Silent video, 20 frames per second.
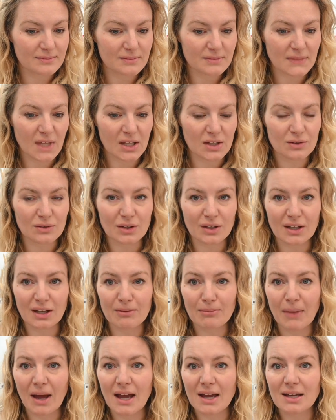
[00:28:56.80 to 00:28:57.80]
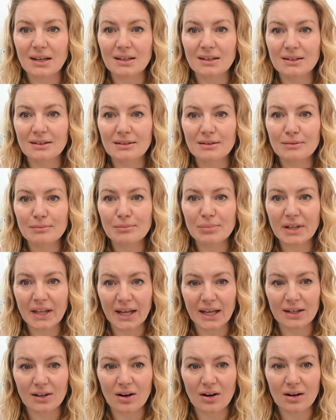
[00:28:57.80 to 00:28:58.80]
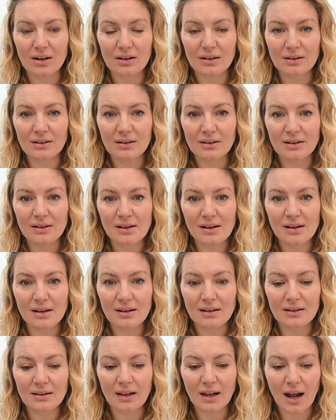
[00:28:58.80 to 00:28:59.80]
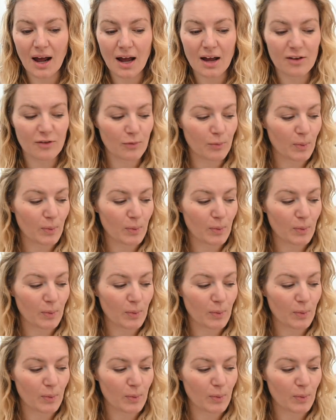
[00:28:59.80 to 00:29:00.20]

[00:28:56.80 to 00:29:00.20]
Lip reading: let you look at my planner that I've